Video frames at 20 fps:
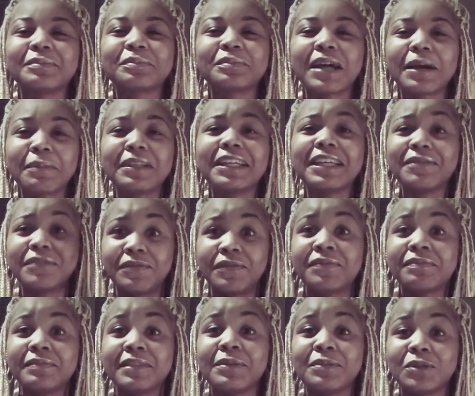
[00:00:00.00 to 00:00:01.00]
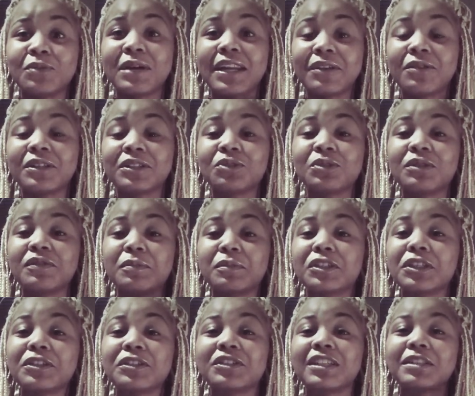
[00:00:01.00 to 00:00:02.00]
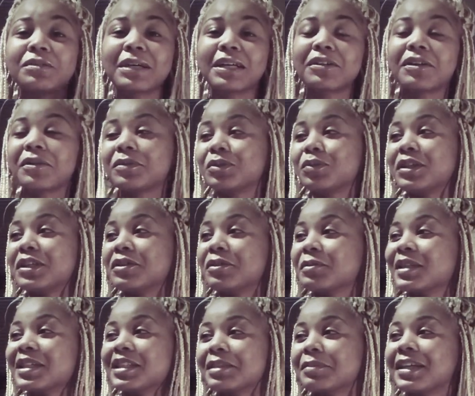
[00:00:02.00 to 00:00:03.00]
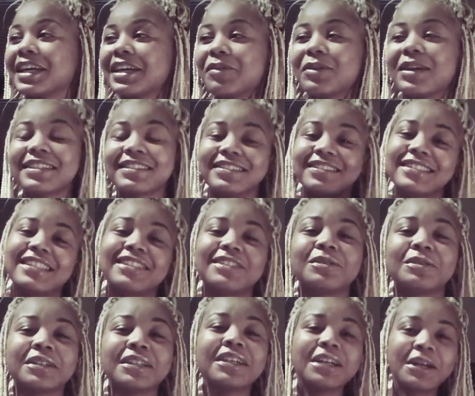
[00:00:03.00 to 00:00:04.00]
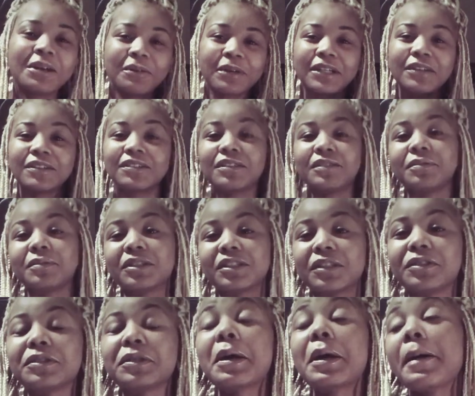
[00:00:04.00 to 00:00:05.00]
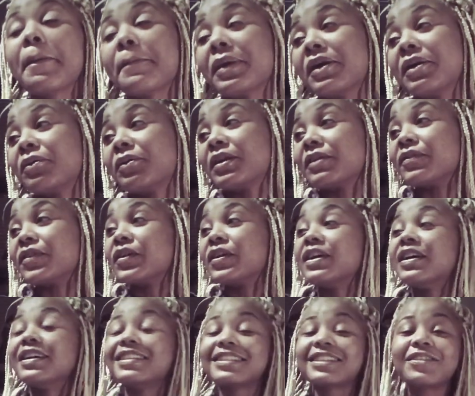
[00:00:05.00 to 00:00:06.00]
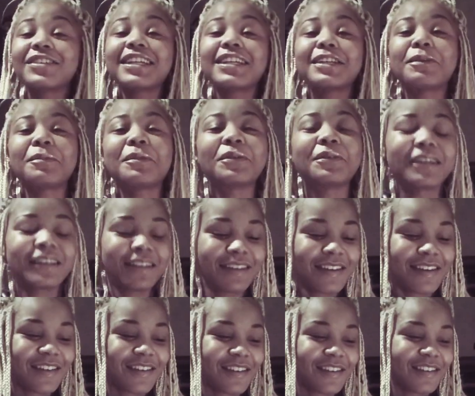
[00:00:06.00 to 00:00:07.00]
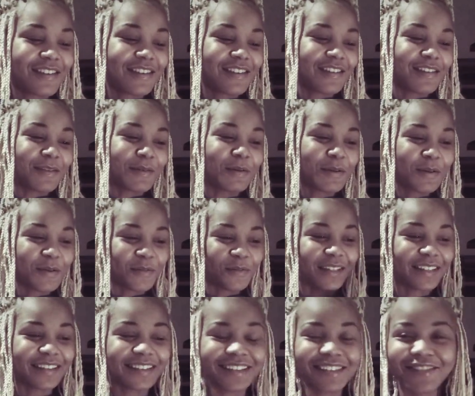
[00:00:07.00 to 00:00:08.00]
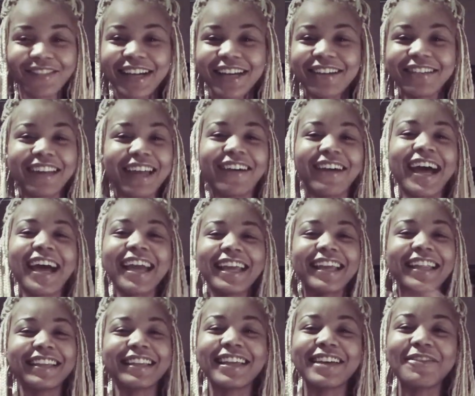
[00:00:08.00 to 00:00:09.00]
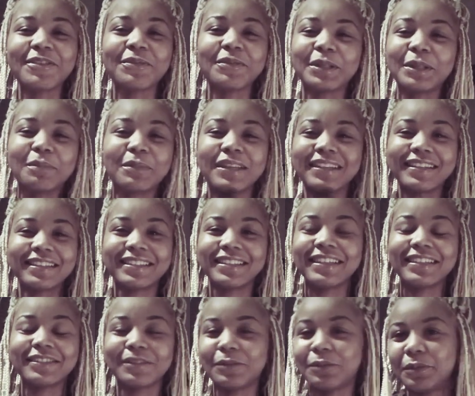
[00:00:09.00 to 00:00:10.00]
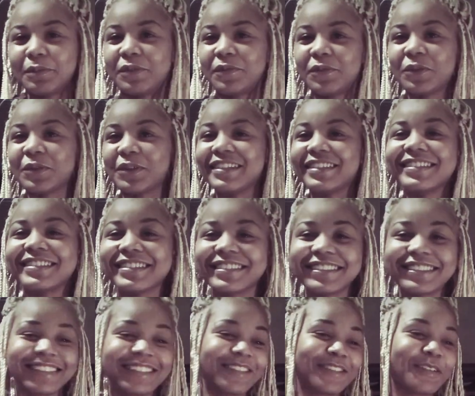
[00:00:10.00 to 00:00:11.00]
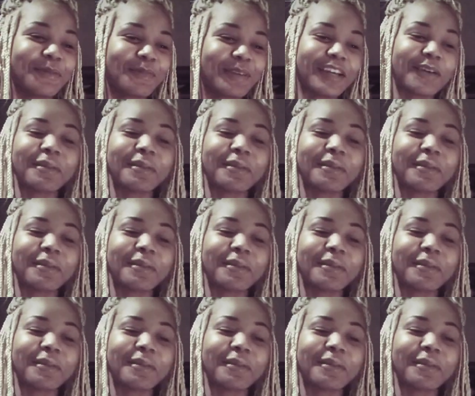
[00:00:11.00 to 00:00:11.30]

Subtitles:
I believe if it was right across the street from church. That's why I thought it was weird, because I'm like, why is there a sex store right across the street from the church? But whatever. So we end up going in there and we looking around. Now I ain't never really been in a sex store before. This is new to me.